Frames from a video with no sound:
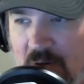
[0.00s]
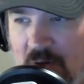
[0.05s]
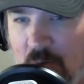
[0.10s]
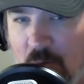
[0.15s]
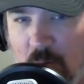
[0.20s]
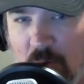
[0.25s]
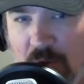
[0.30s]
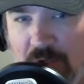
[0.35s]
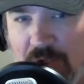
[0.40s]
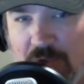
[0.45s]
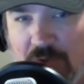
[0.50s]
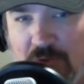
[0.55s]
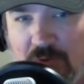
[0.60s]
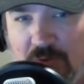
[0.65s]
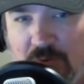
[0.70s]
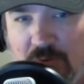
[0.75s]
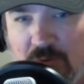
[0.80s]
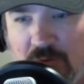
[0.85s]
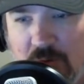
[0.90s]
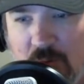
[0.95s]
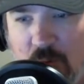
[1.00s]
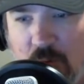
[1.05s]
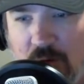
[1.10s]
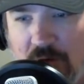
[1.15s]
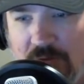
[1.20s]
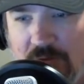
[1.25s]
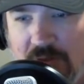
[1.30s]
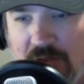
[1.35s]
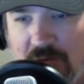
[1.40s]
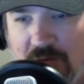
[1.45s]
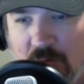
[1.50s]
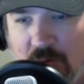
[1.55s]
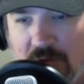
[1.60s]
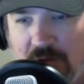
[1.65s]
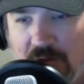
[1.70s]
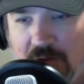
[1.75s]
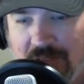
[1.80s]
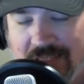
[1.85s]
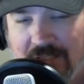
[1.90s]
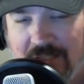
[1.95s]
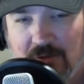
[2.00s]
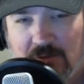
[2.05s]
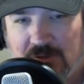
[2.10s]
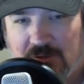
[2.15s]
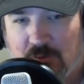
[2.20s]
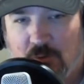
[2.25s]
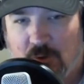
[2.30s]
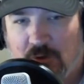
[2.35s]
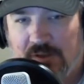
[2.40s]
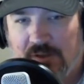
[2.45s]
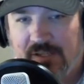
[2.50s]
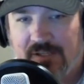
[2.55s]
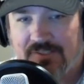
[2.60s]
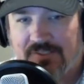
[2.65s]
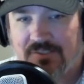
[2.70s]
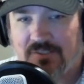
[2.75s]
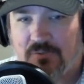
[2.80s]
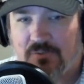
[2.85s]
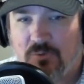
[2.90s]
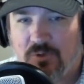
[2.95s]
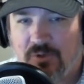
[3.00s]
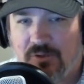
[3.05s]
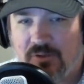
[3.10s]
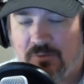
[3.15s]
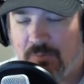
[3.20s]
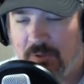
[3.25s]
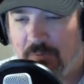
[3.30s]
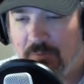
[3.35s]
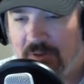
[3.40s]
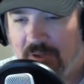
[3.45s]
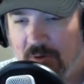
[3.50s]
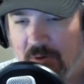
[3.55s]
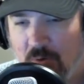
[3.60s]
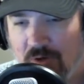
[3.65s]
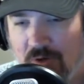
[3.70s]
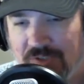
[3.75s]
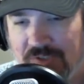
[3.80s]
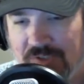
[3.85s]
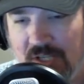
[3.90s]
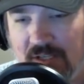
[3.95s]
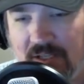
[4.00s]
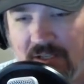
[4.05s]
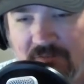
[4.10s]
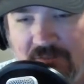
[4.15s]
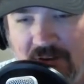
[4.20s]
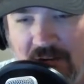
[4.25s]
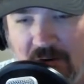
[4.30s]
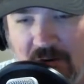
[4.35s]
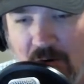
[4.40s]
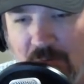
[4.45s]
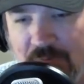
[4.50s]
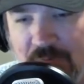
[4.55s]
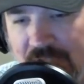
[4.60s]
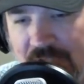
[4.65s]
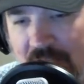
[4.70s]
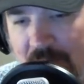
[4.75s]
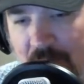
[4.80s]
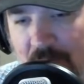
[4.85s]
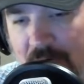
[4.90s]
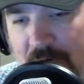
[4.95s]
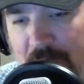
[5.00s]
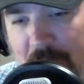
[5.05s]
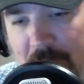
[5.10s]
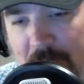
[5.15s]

Were you one of the one of the leaders, one of the ex, one of the people that were excelling in firearms at that point?